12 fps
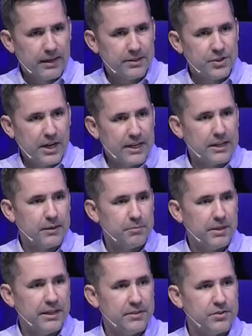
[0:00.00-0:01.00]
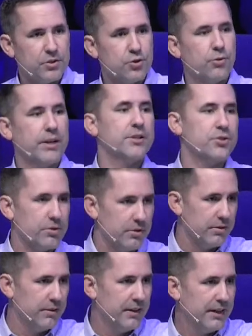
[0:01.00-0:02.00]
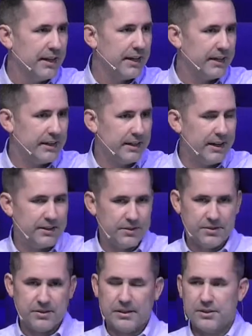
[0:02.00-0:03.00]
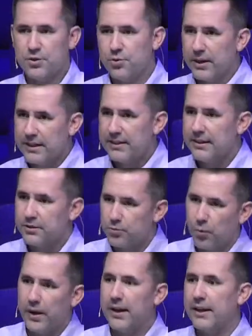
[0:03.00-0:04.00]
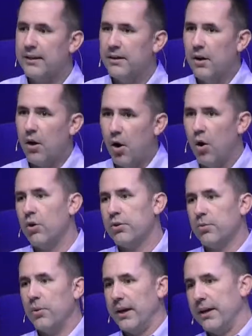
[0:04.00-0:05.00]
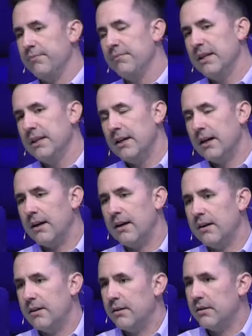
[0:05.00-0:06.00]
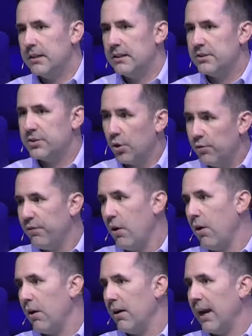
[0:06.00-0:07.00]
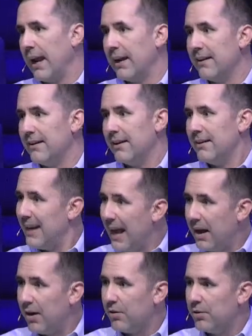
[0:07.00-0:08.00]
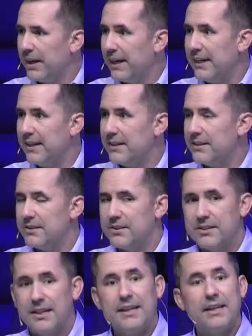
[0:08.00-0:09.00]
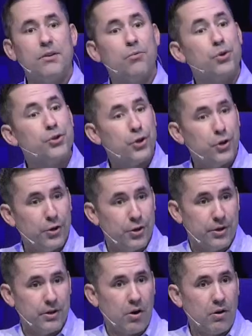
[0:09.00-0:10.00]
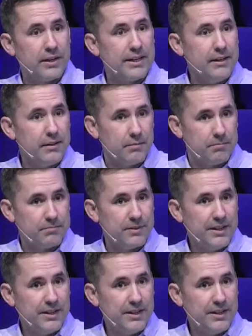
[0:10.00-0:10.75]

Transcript: Jacob is a trickster. He has tricked his way all the way so far, and now he is seeing it return on him.